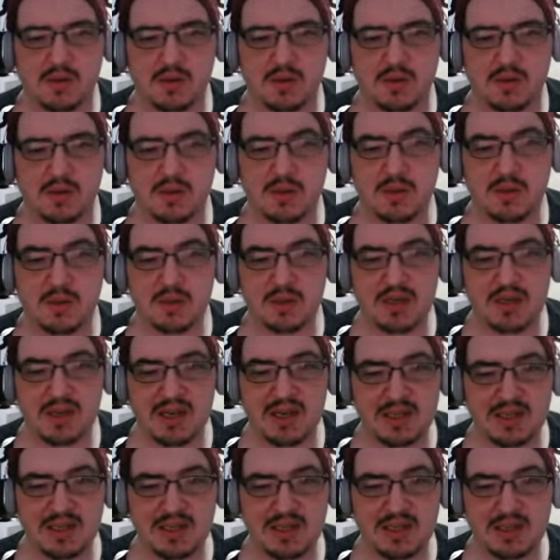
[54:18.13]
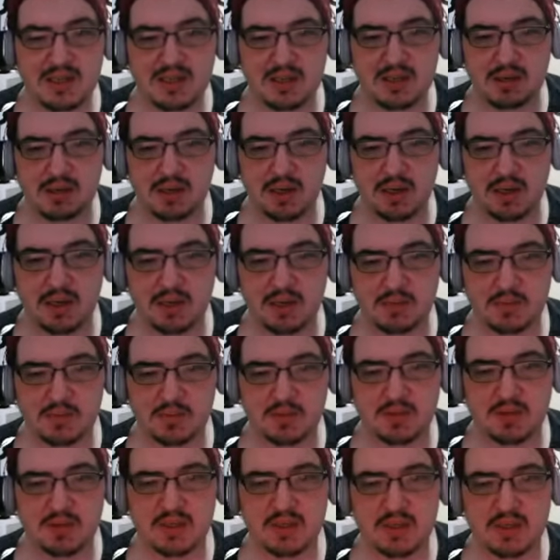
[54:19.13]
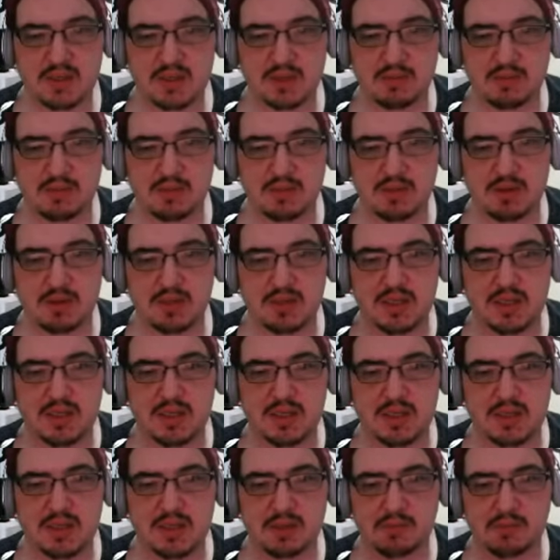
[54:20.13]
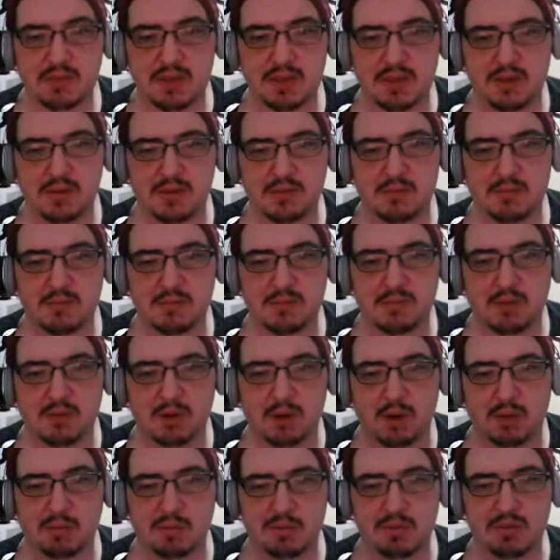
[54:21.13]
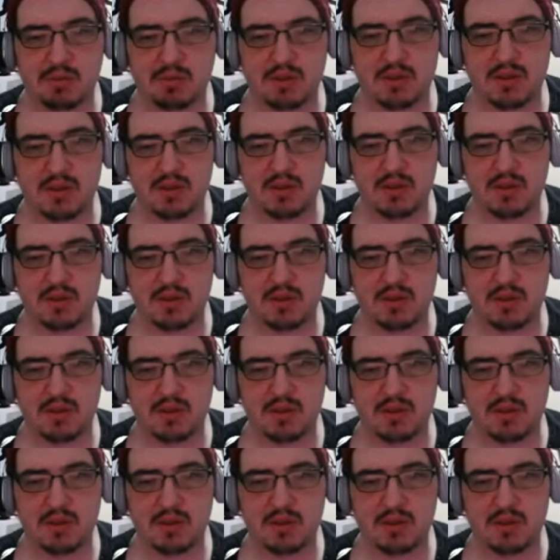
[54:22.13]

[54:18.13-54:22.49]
Is your taste in animals the same as your taste in men? Probably.